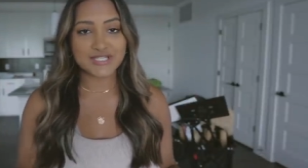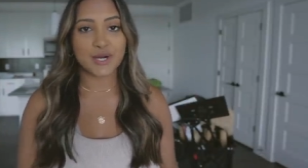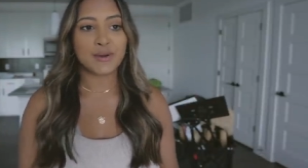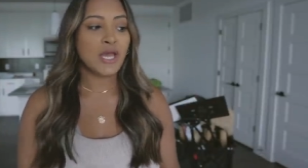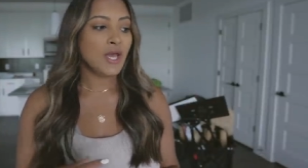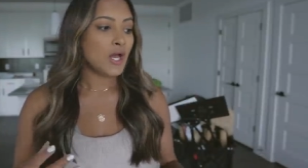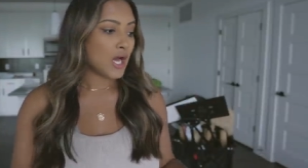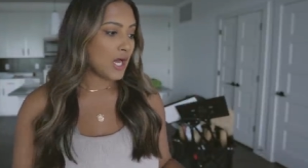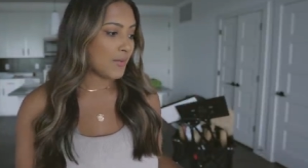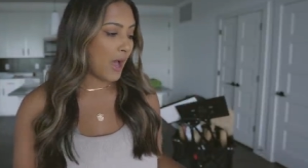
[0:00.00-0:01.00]
So um,
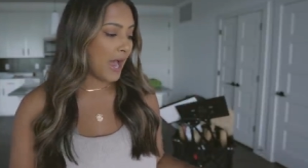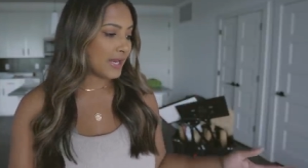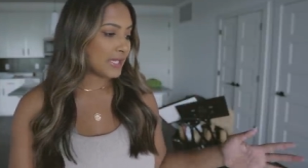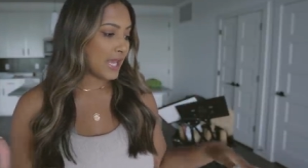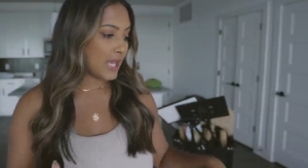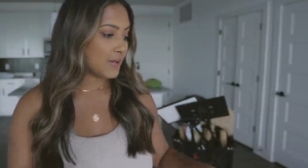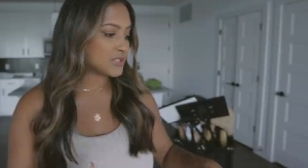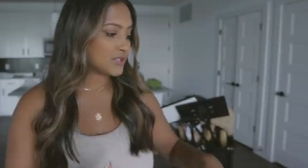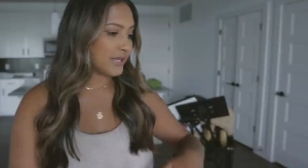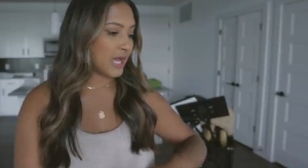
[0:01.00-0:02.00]
I came
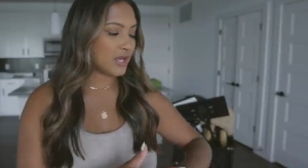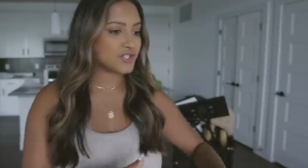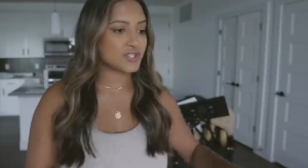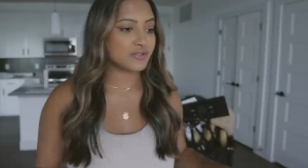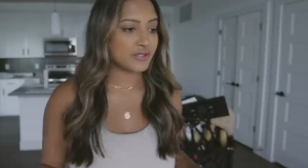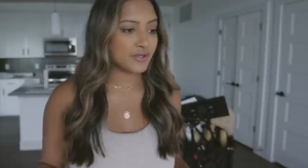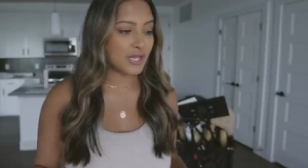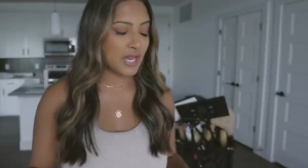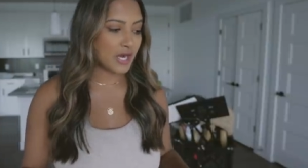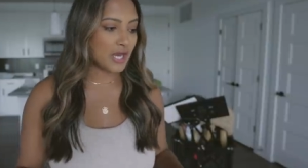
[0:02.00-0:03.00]
to like kind of just clear
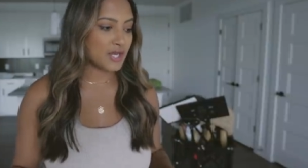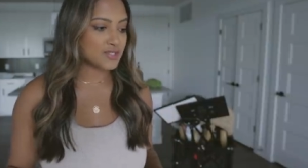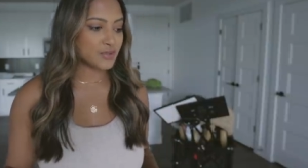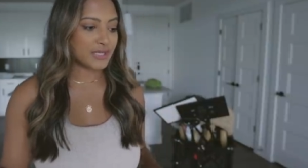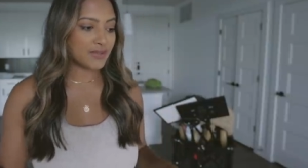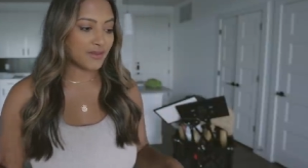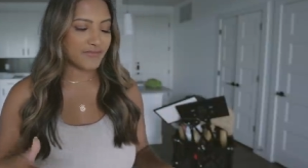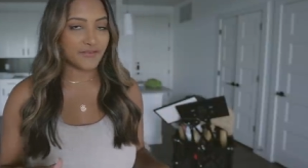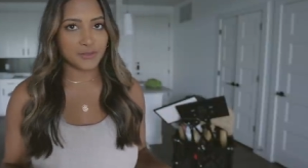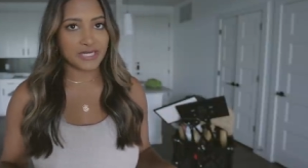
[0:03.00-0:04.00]
the area so we can
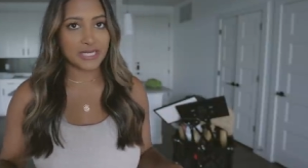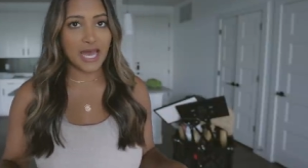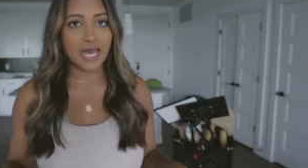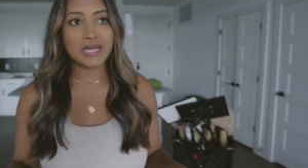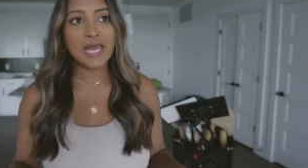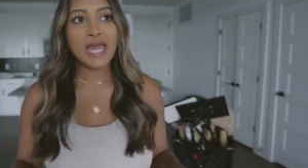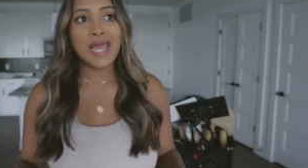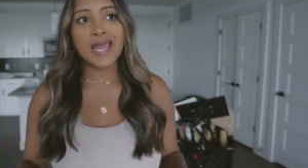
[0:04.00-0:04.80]
like film it again